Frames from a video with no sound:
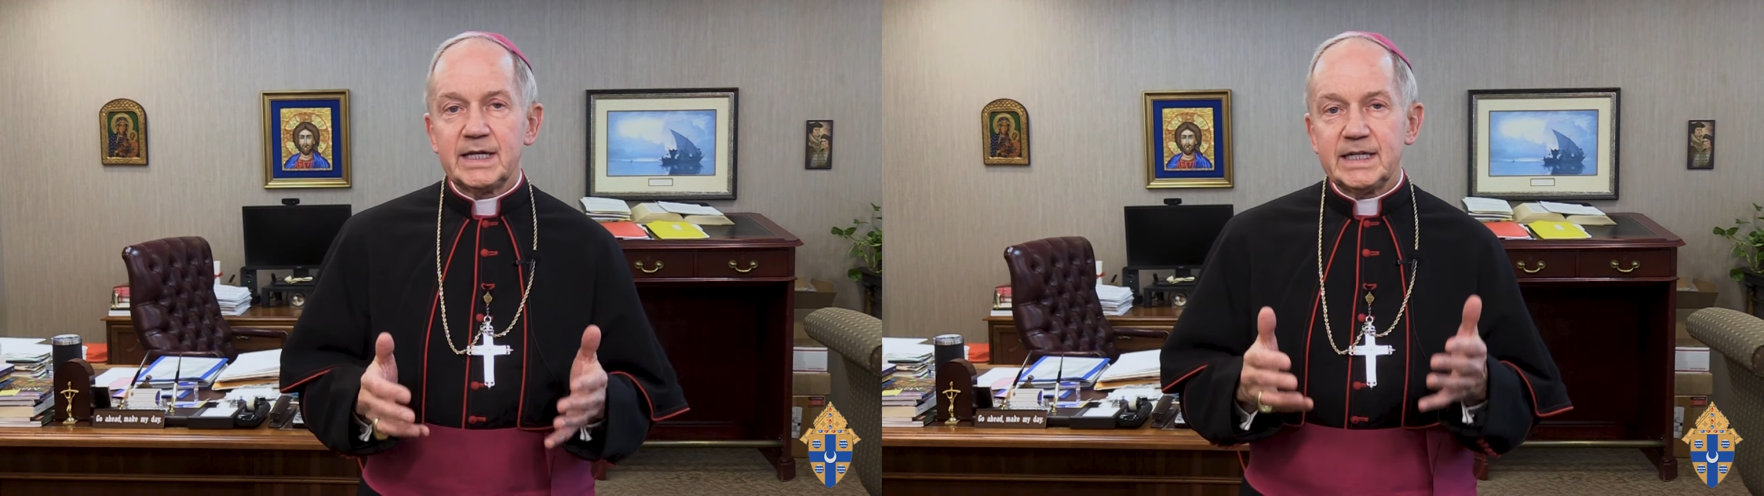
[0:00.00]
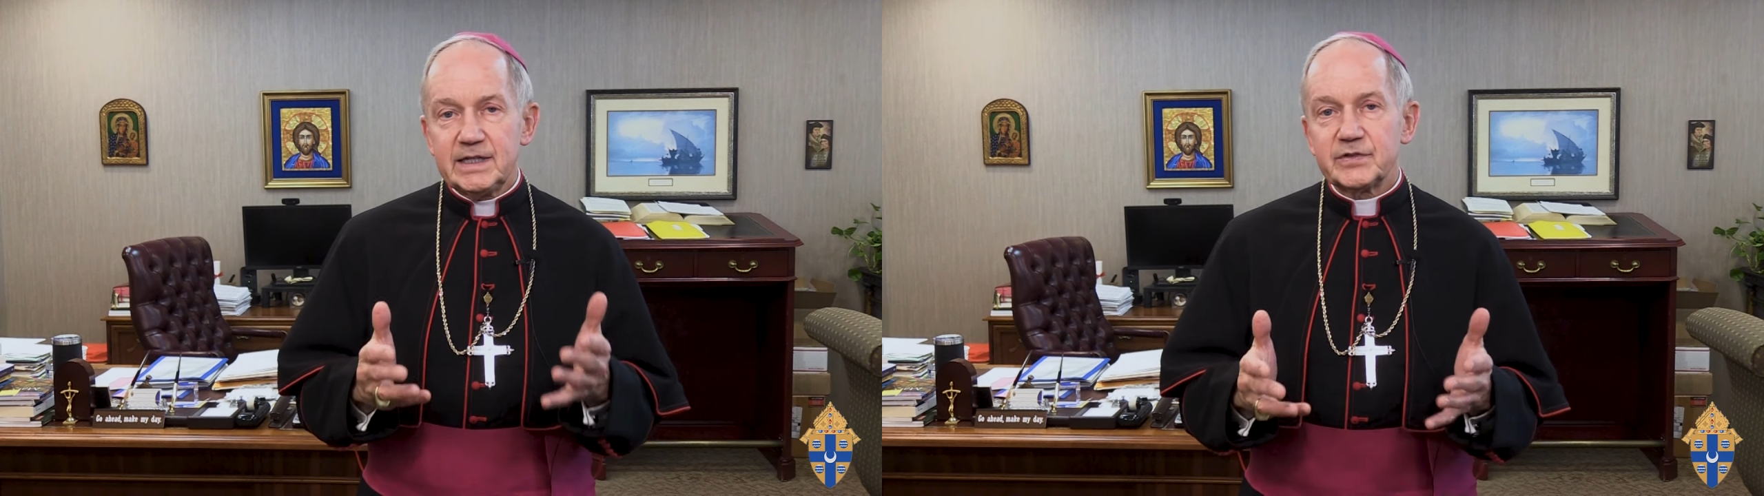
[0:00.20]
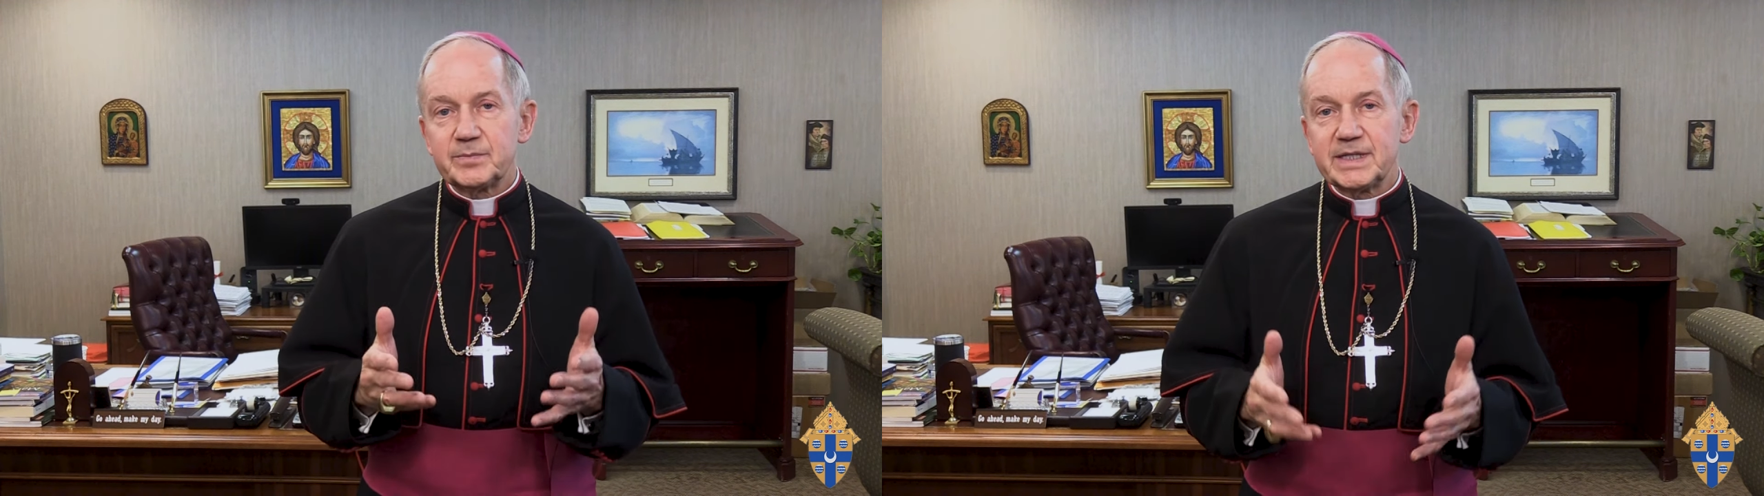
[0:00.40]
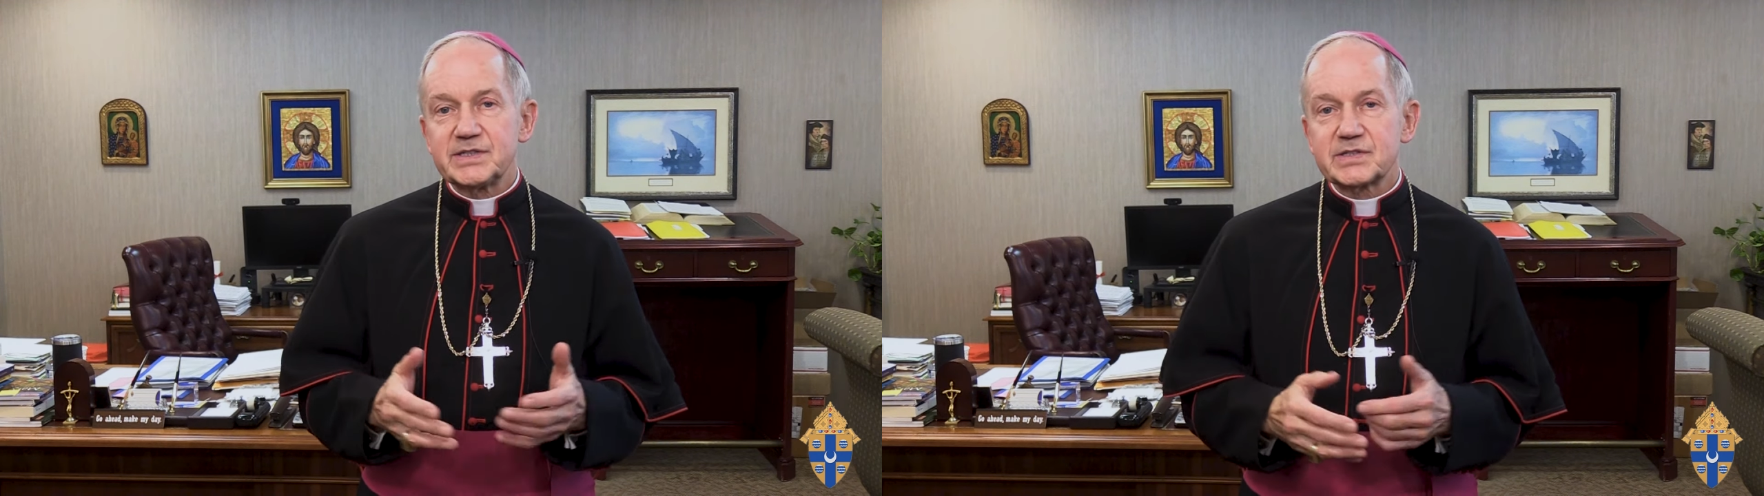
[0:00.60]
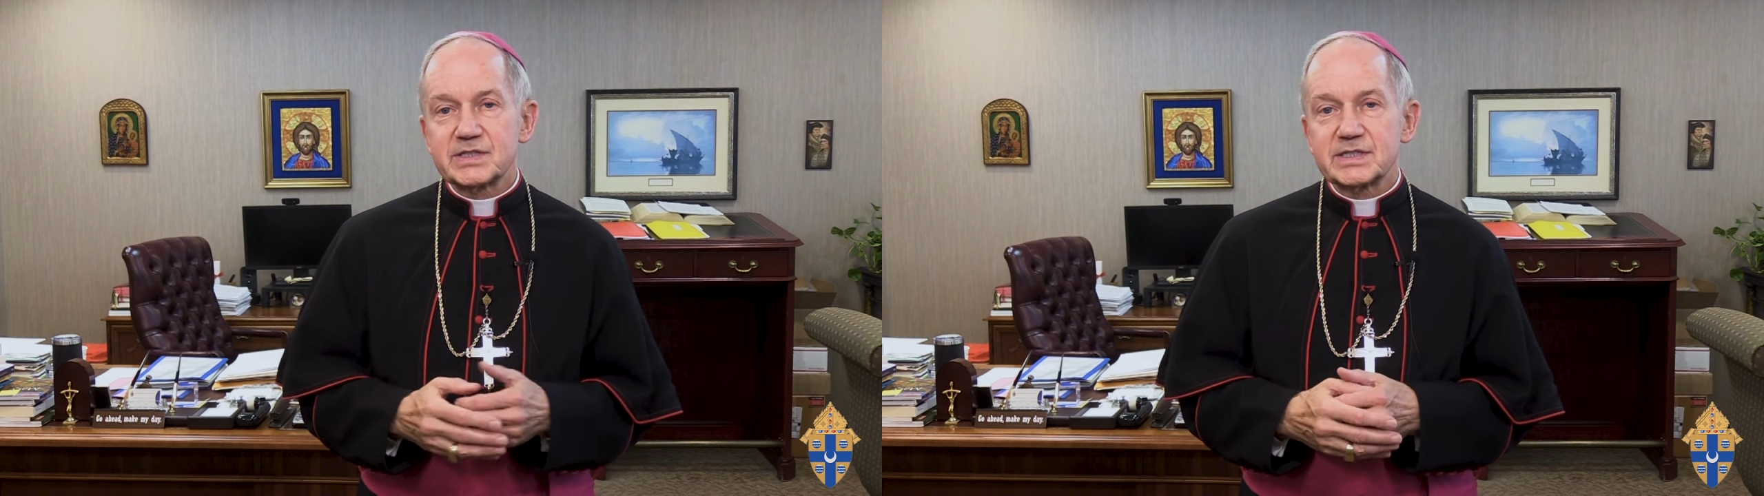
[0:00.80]

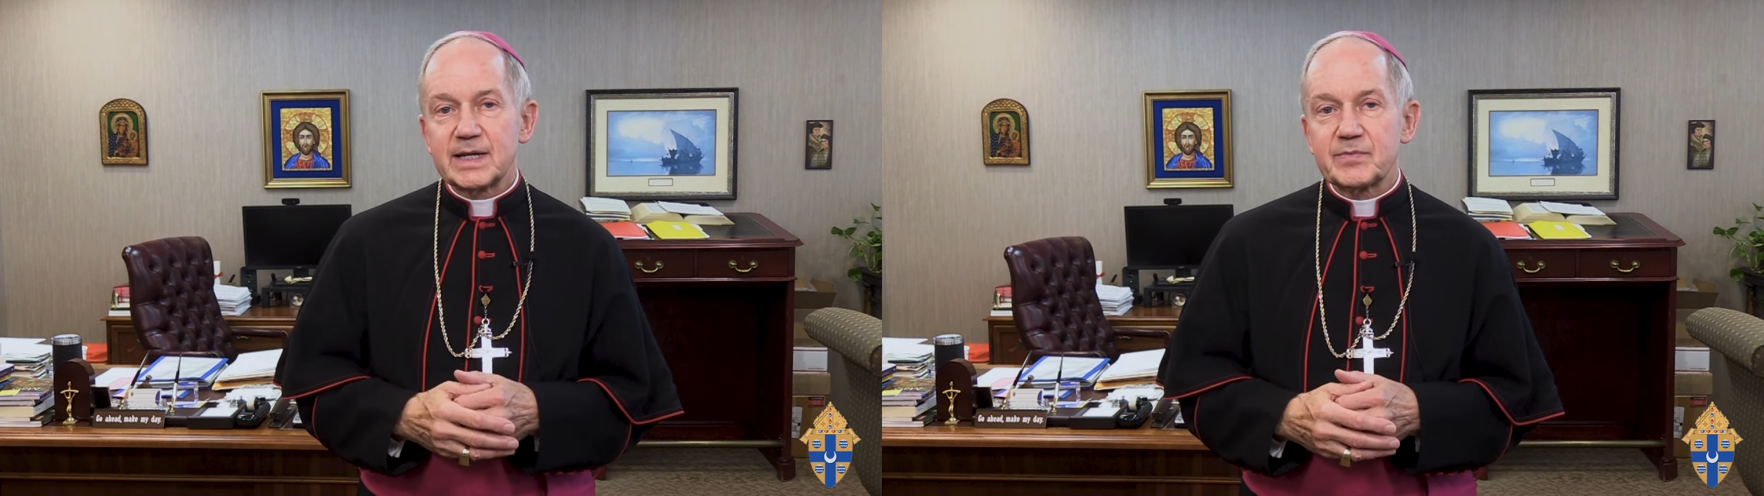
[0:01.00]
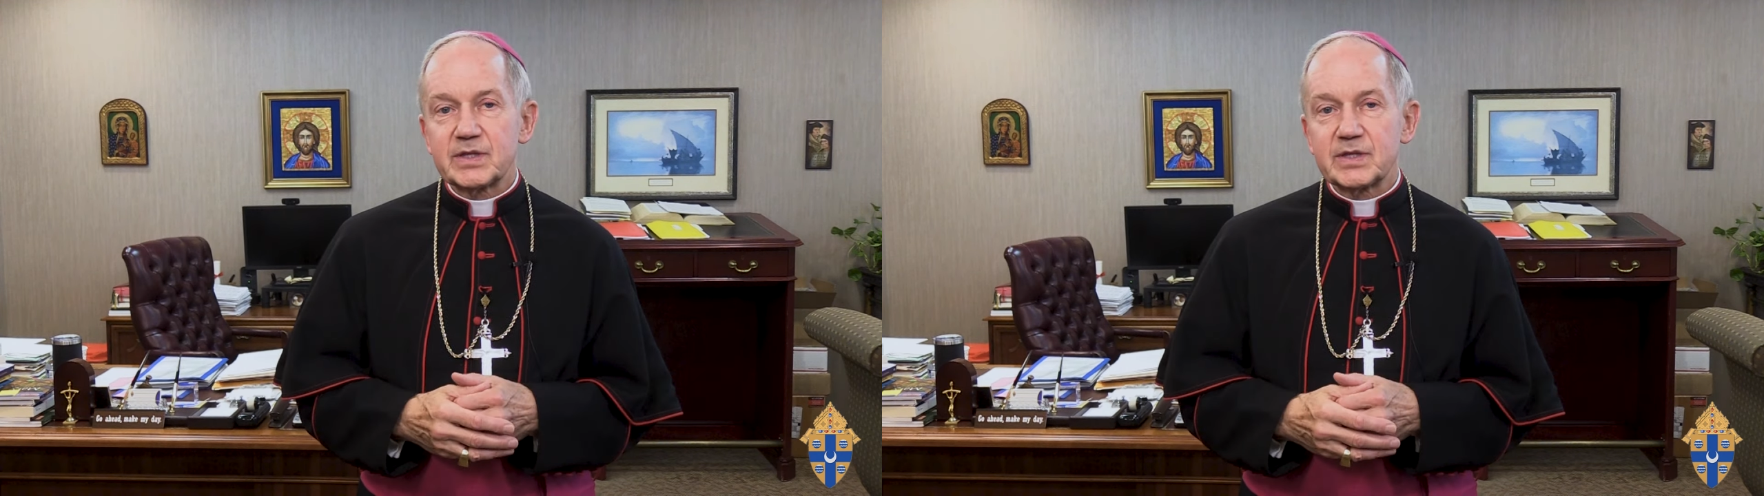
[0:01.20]
means the same